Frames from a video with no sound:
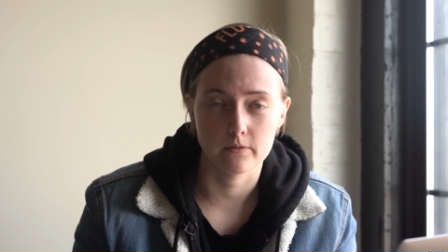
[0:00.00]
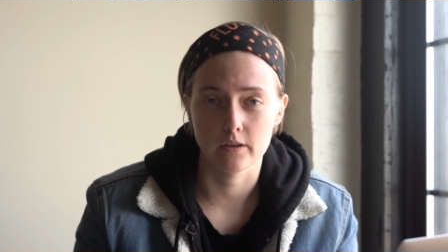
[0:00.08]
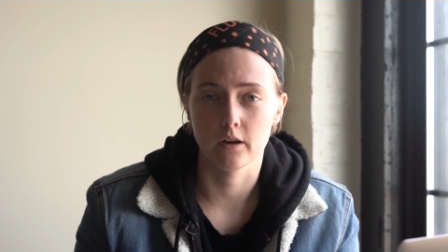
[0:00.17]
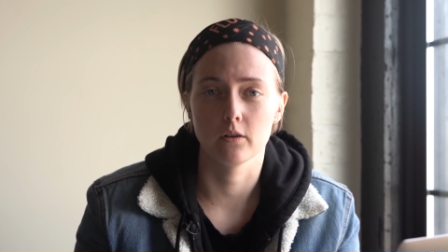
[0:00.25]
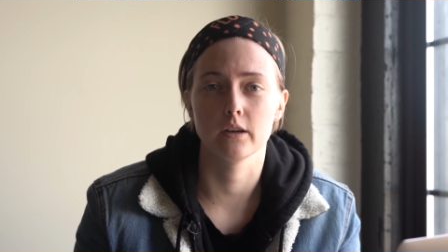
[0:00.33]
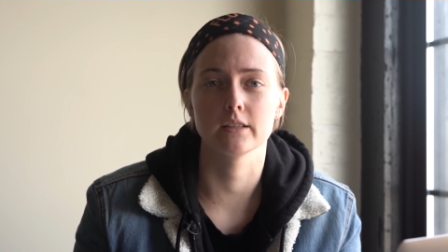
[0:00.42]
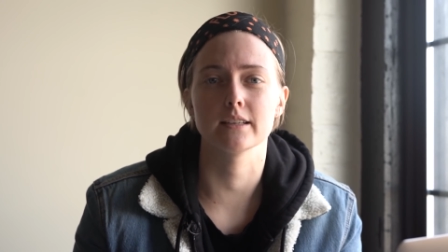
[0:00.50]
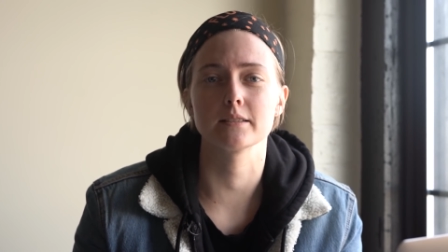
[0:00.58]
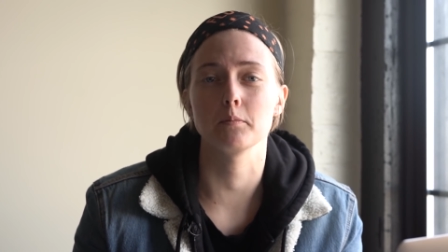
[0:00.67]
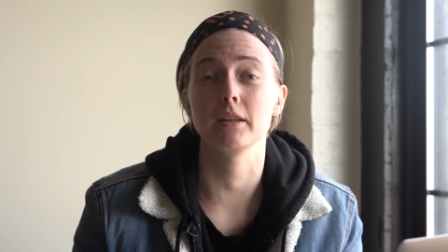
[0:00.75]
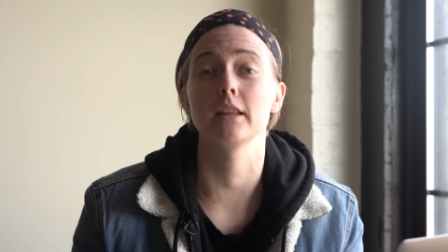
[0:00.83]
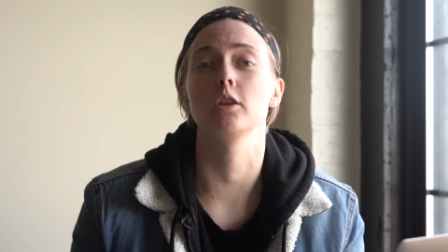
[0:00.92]
You know, it
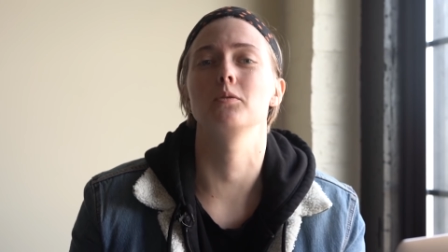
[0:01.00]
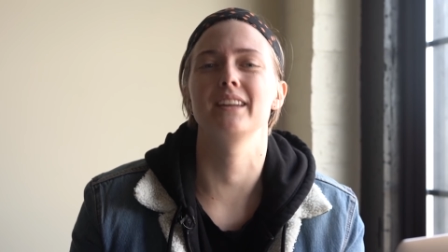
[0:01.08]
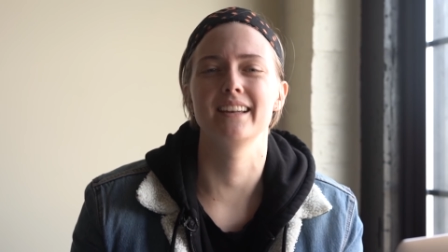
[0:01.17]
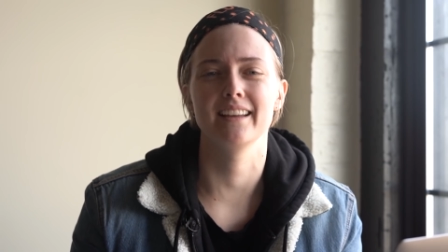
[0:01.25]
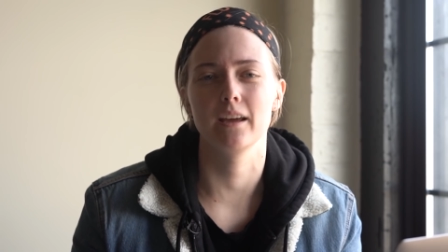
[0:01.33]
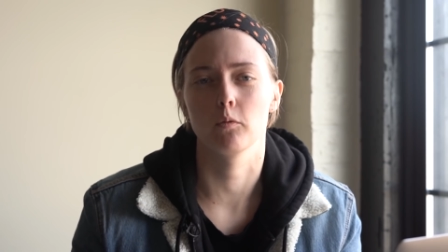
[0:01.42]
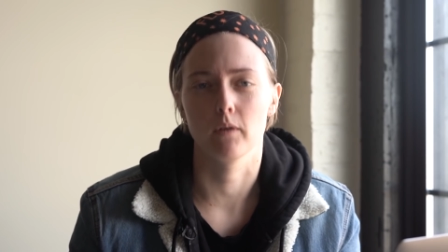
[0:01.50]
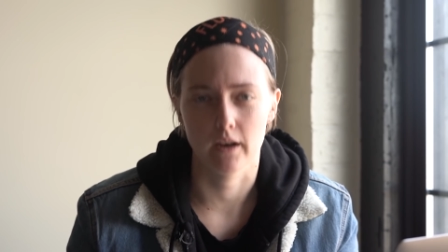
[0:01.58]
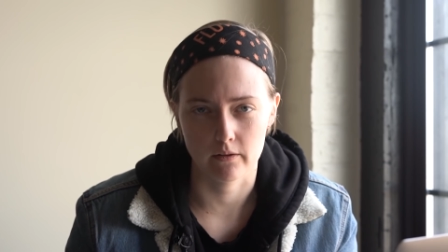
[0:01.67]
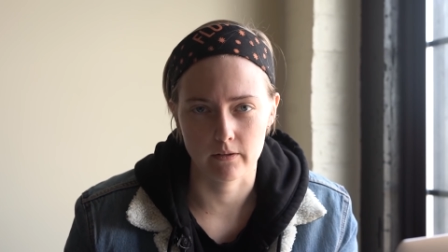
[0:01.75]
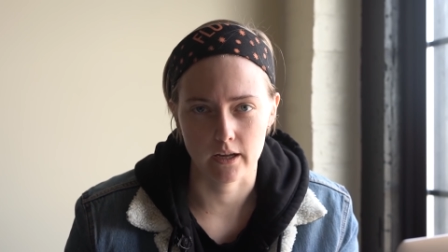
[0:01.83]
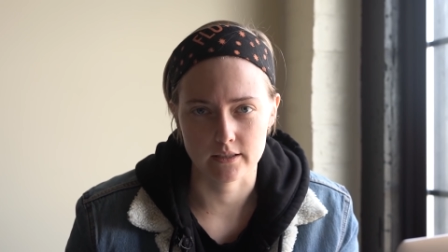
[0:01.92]
doesn't mean that you need to get rid
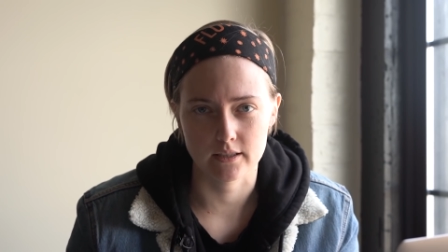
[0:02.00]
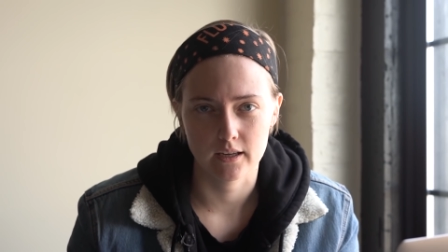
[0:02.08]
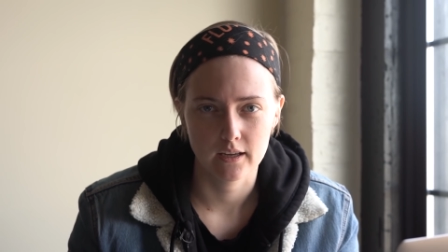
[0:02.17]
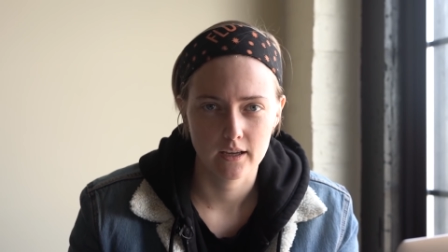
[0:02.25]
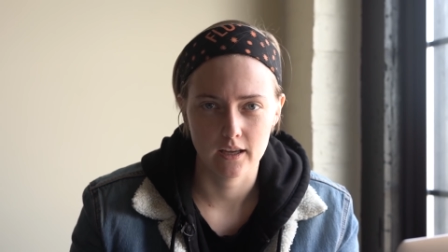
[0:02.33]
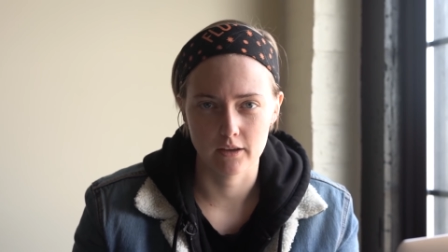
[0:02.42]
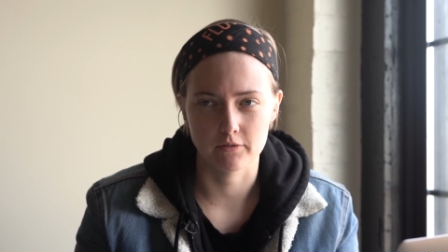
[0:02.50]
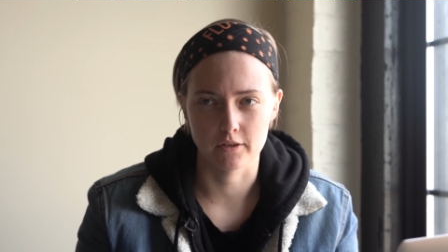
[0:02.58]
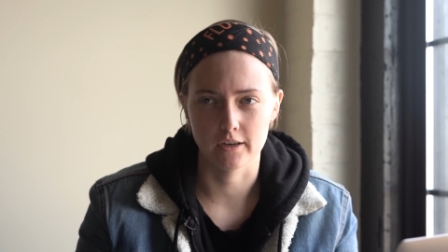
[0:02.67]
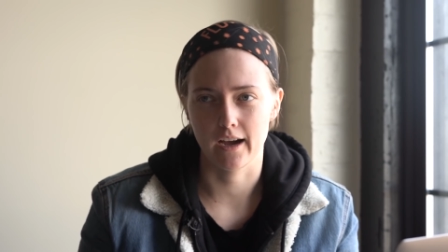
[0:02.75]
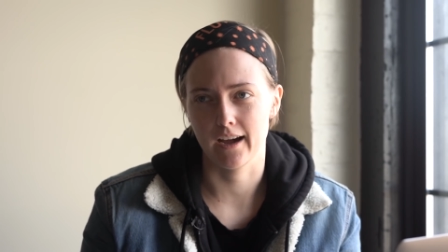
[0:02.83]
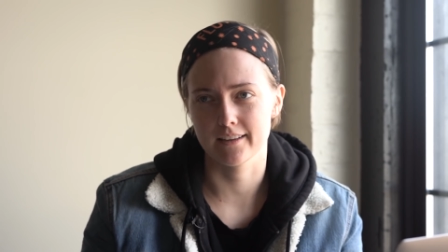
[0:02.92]
of it if
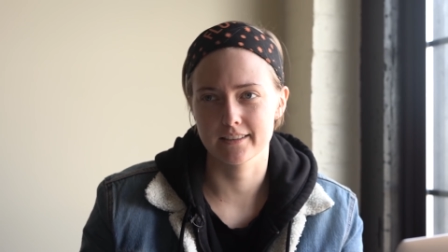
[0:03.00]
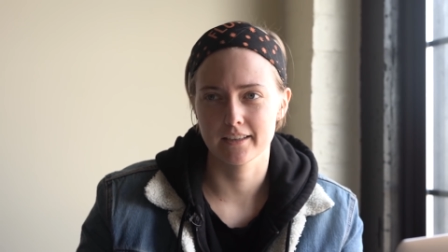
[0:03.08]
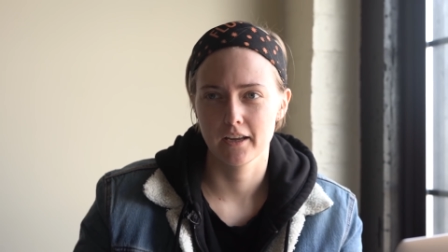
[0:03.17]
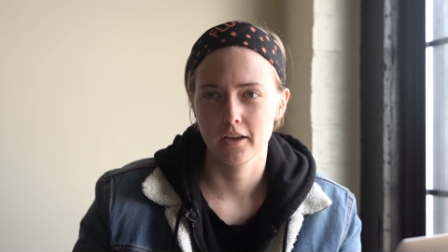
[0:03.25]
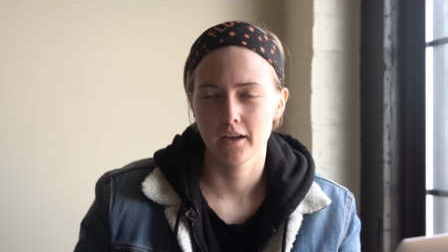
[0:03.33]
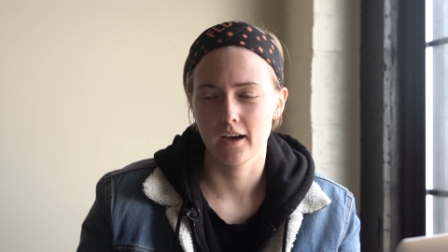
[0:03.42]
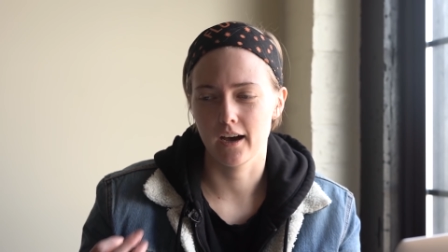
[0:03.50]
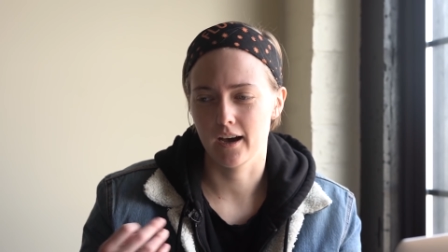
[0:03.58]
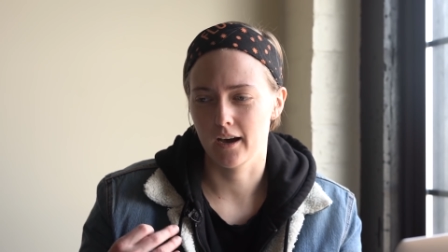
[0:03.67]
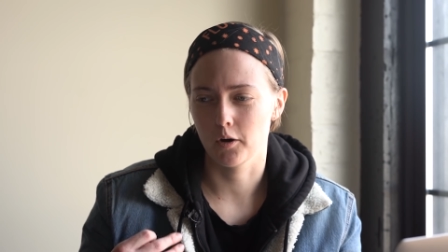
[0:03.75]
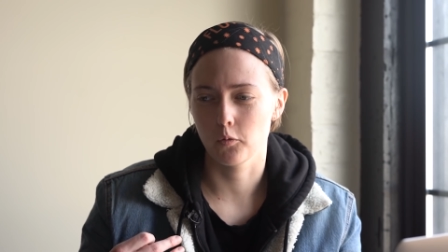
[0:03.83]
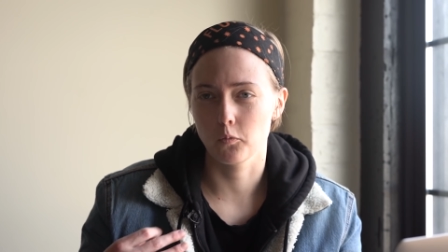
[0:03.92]
you're not
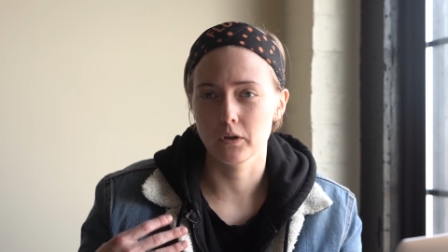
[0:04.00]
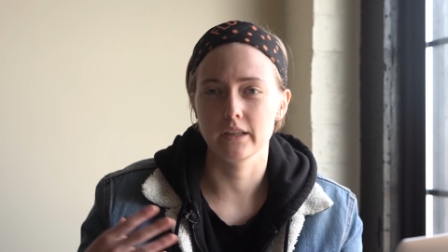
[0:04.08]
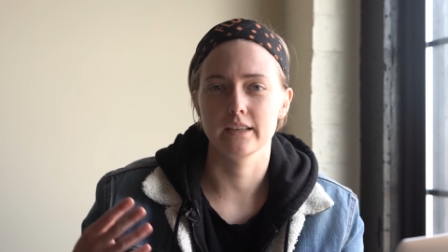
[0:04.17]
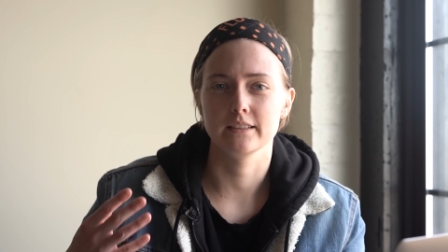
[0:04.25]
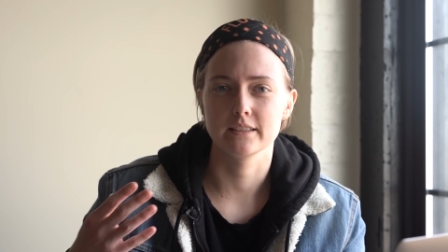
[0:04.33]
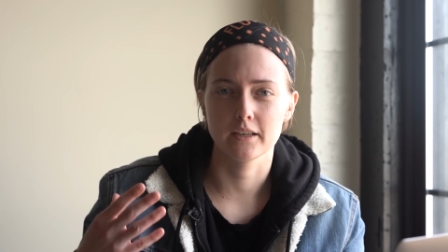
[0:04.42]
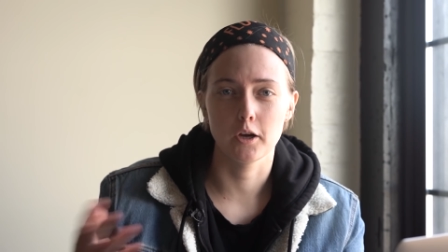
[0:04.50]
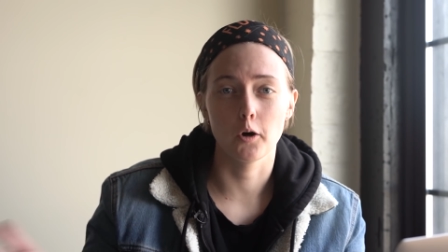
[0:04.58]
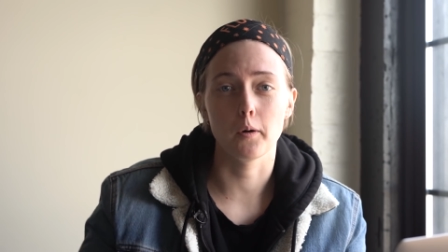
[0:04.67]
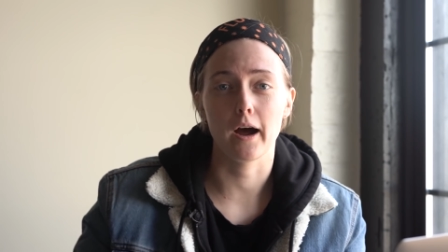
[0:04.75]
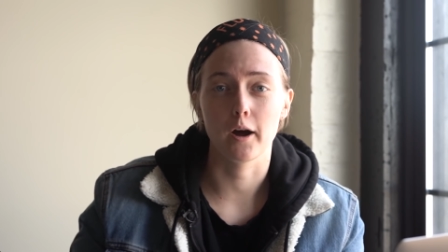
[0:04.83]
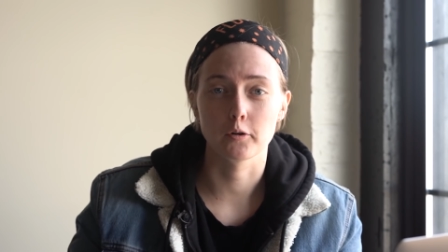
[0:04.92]
uh, willing to
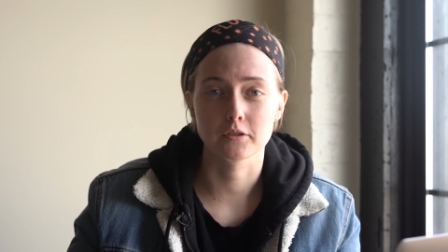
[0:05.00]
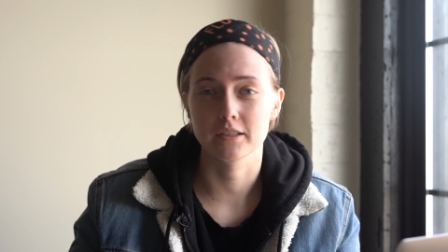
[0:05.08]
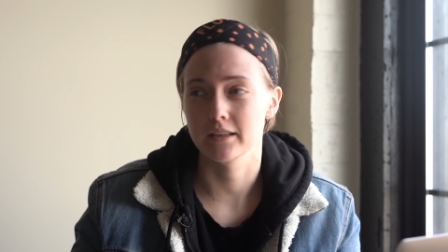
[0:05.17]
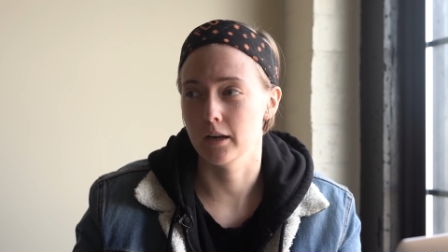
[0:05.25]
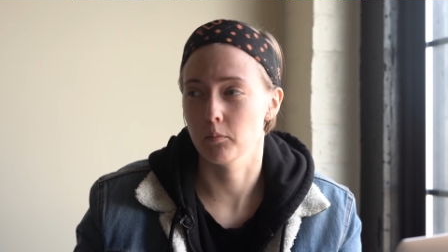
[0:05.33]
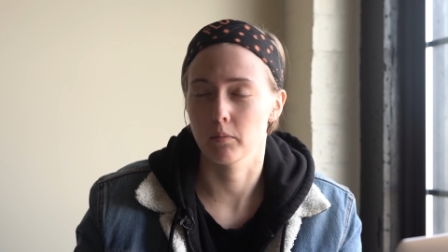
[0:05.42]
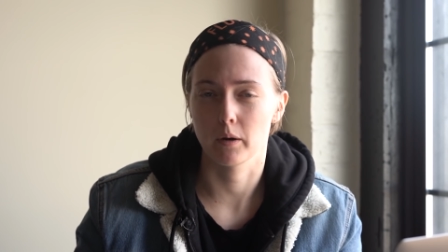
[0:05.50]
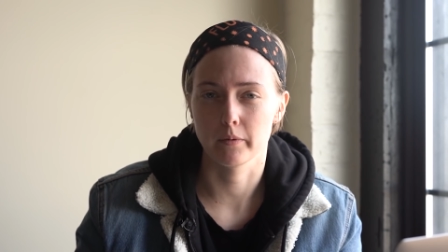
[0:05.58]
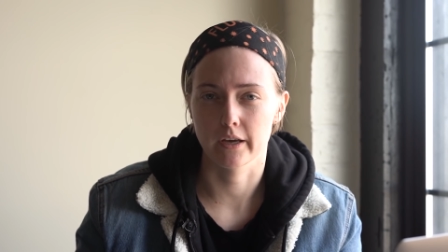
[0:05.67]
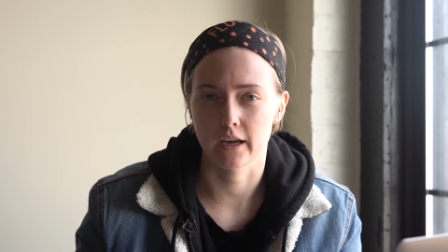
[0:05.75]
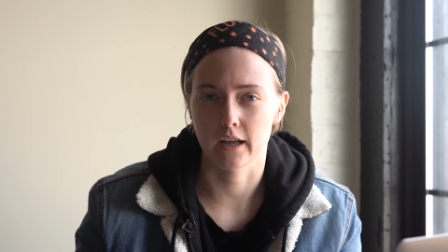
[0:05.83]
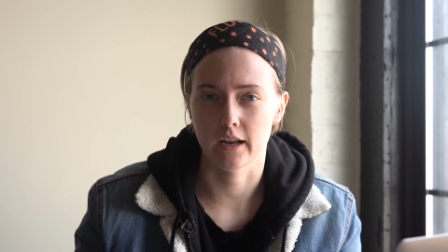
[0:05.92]
go out in
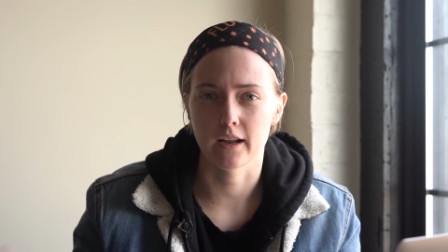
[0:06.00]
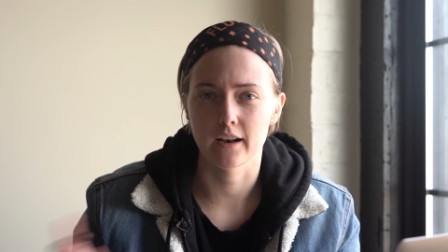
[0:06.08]
public in